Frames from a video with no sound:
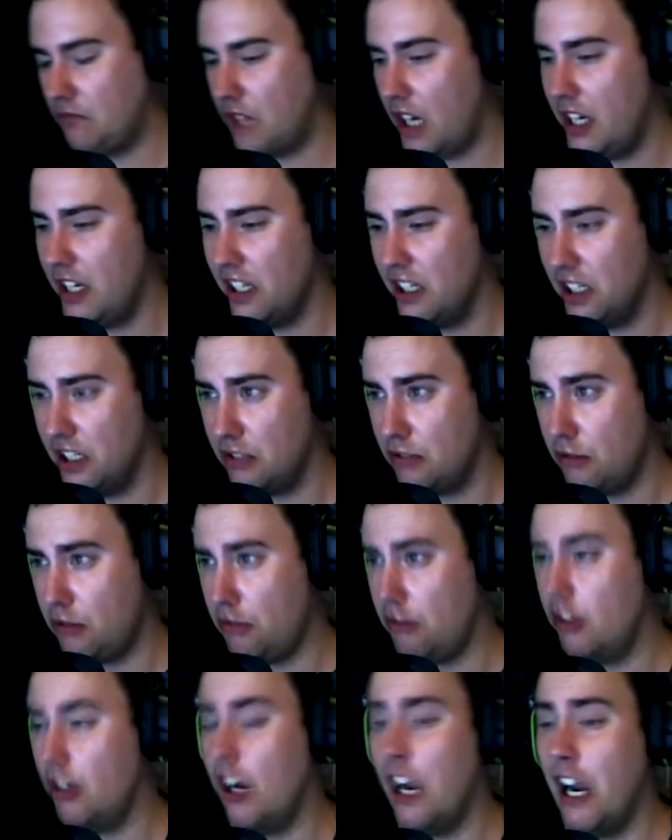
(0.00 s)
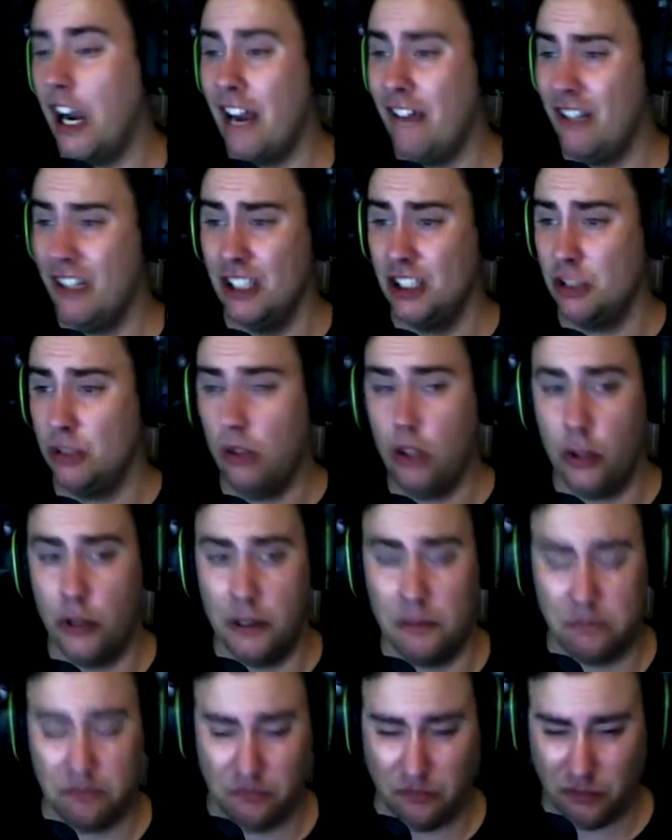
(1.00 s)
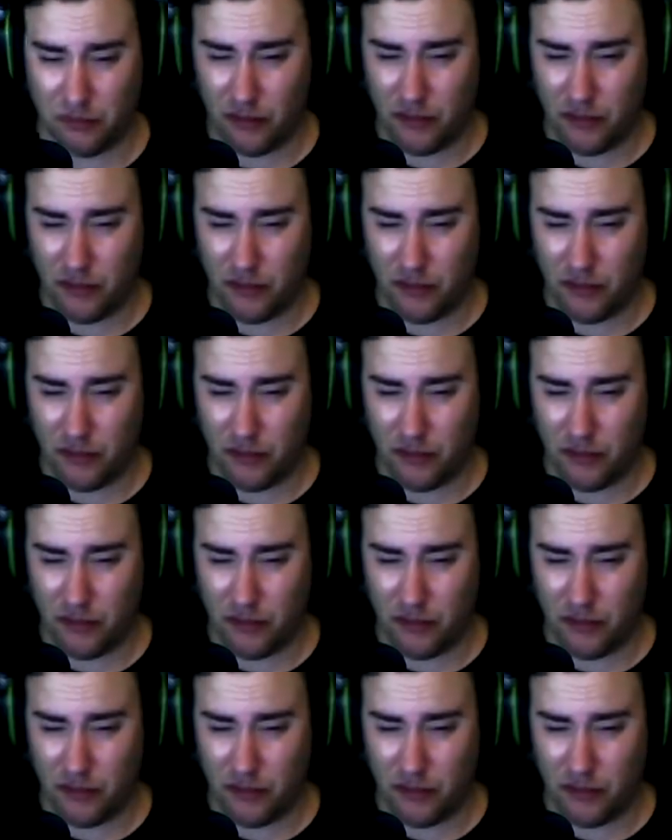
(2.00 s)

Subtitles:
I nearly just... I haven't even swallowed it.